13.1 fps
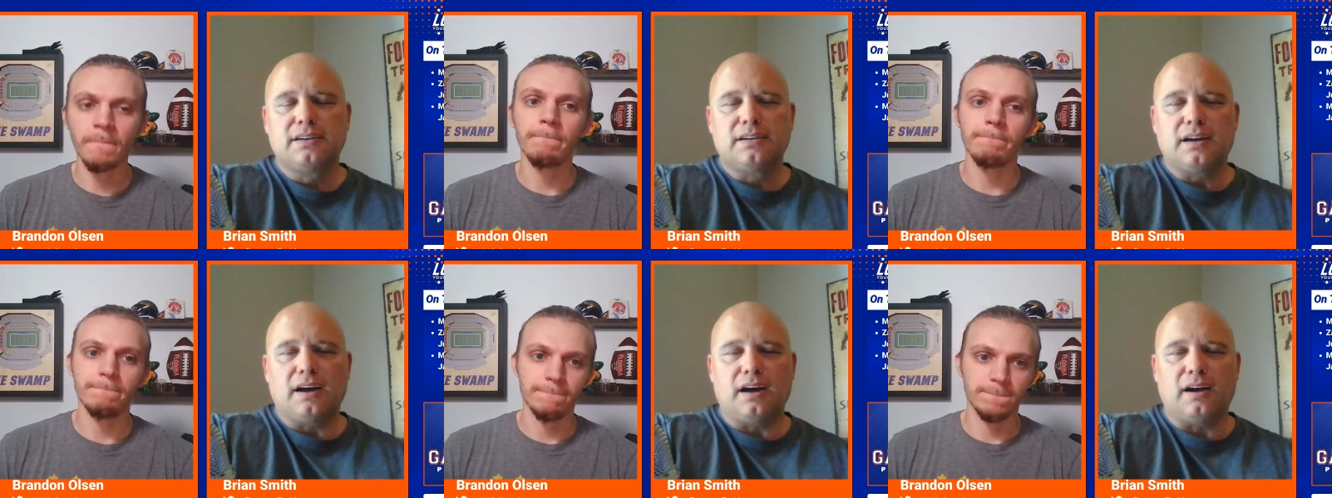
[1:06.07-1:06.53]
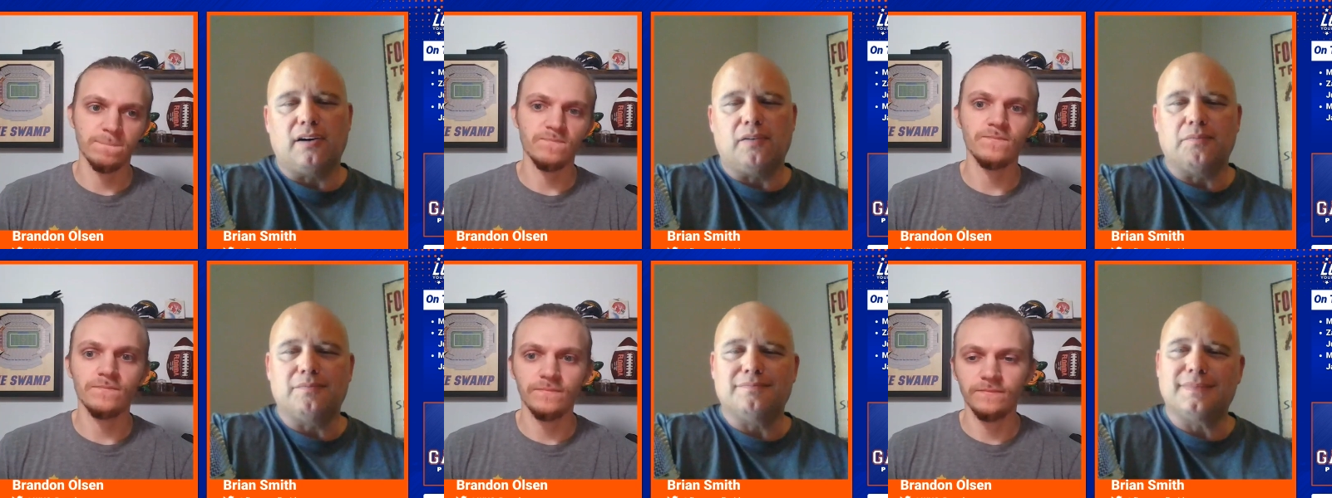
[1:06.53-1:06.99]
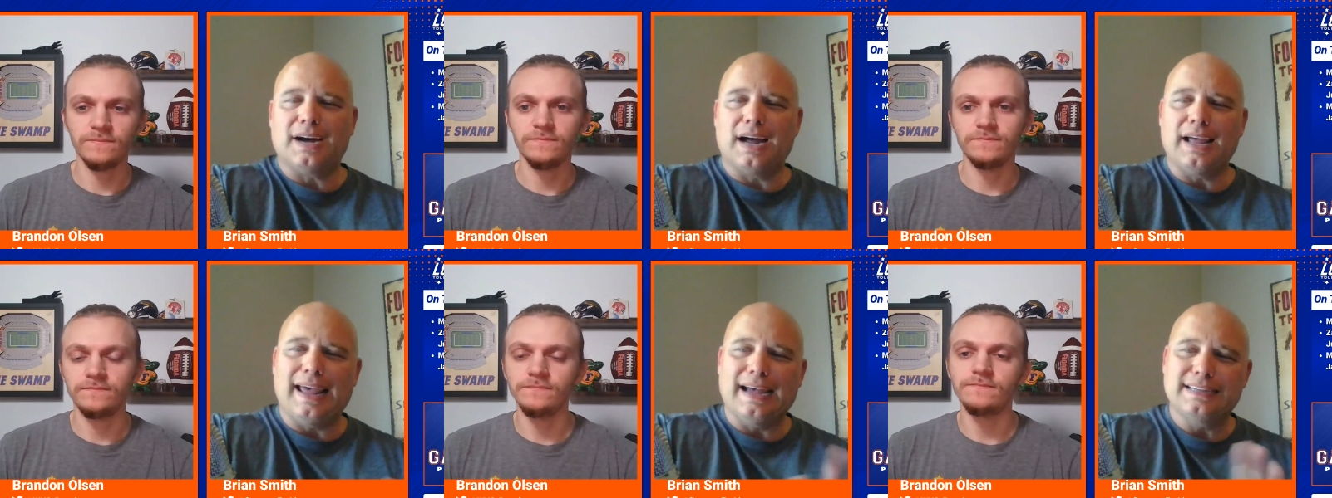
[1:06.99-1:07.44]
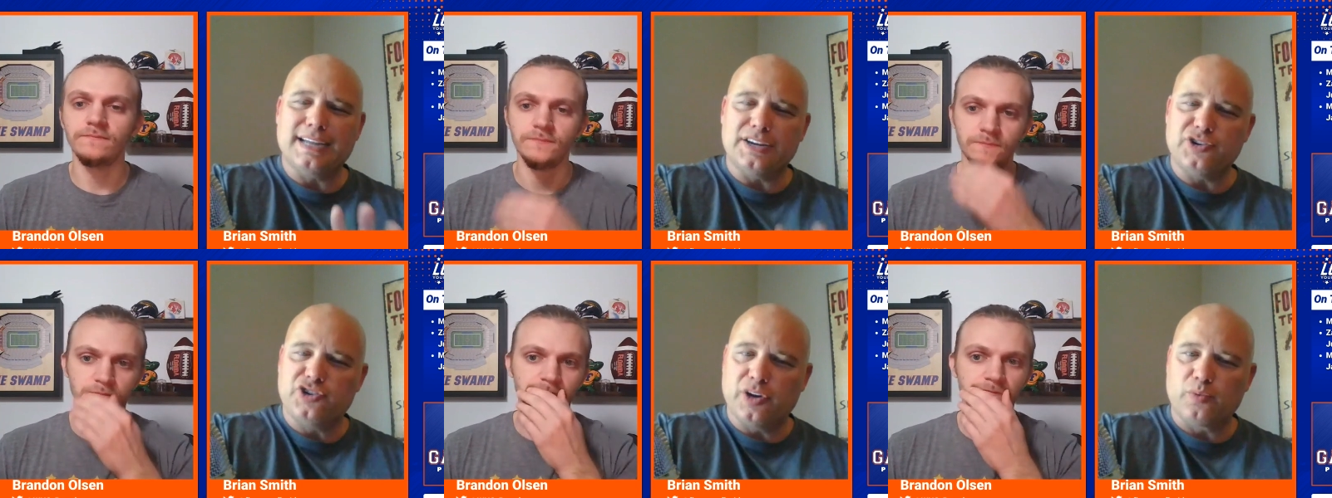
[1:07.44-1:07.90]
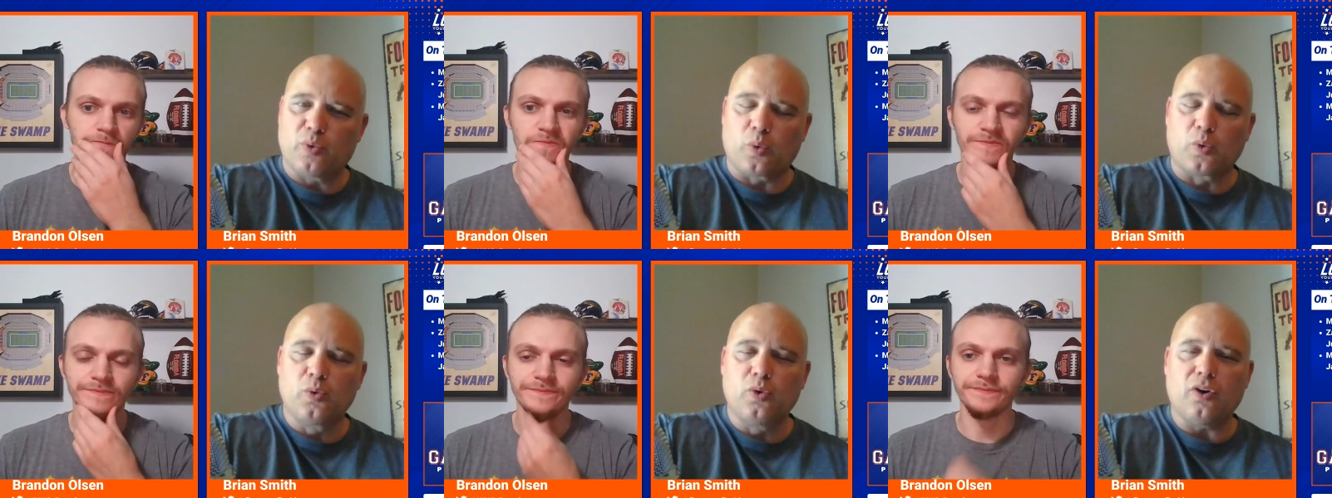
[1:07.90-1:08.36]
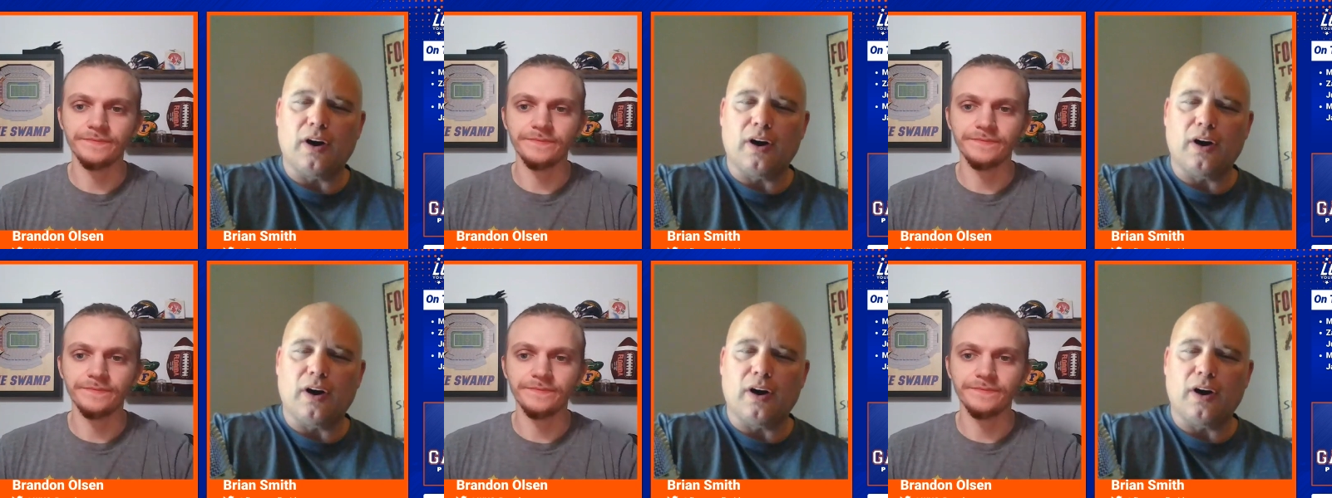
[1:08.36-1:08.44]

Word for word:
Speaker 1: As a general rule,